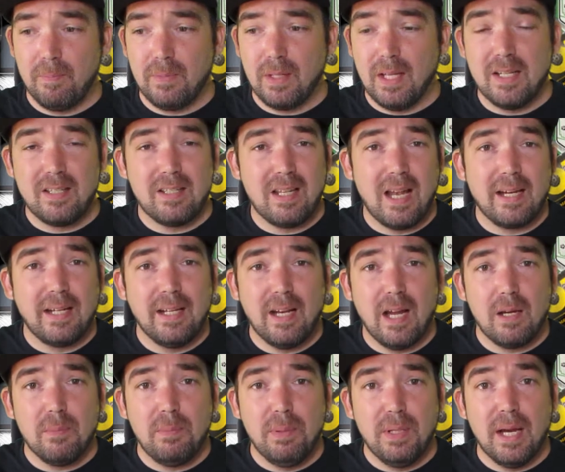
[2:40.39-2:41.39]
it's like an
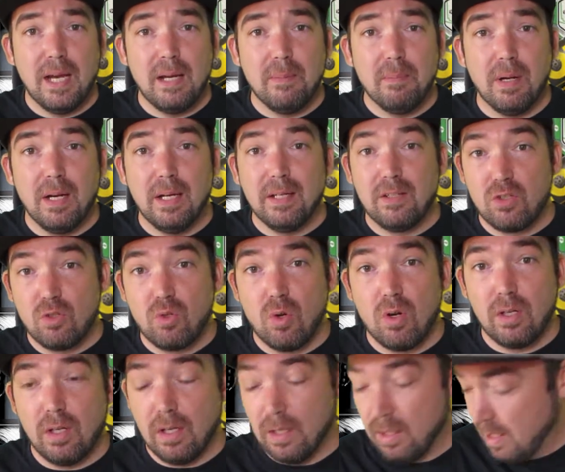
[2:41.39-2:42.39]
IPA but
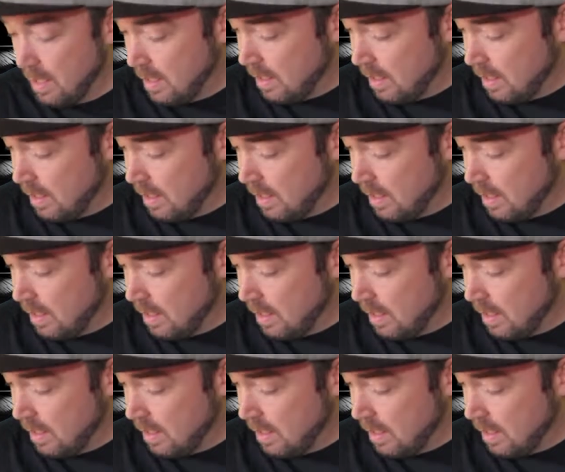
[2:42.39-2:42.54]
stronger.